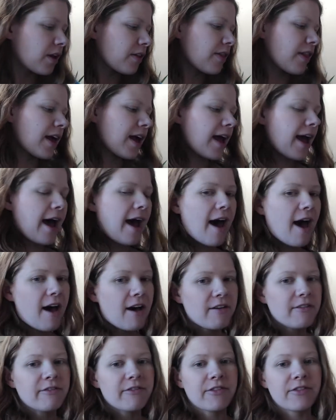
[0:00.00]
they
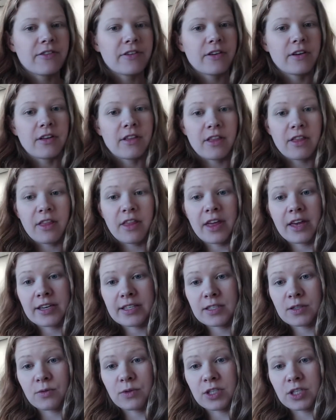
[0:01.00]
have
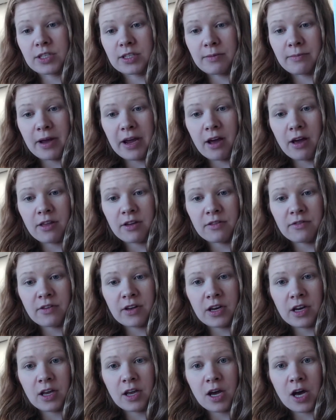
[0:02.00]
this, which is in my other
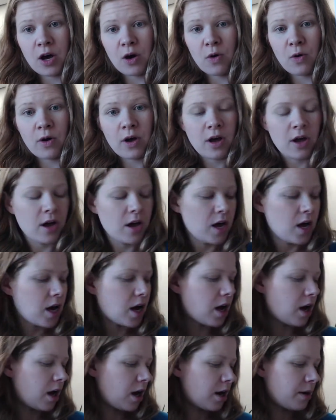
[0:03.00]
video.
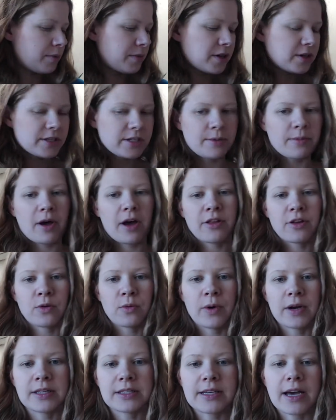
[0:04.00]
Um, there's some other
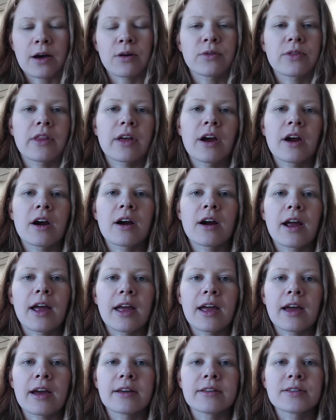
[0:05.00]
ones out there,
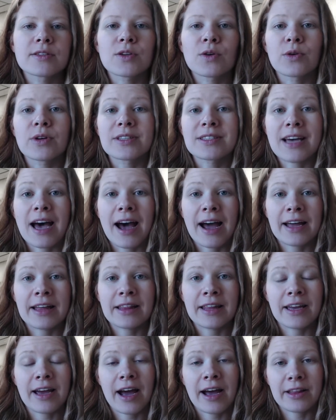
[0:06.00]
and so it's
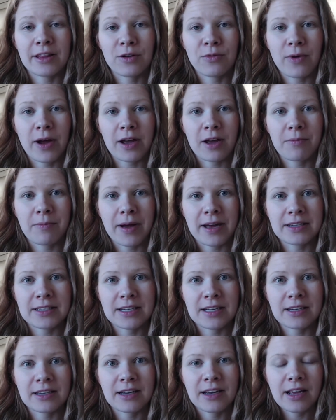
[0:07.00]
highly, highly
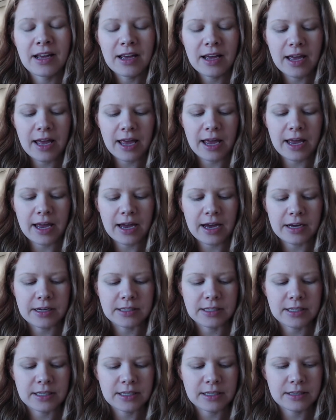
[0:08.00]
recommended.
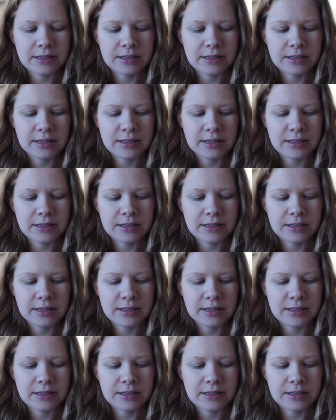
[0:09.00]
And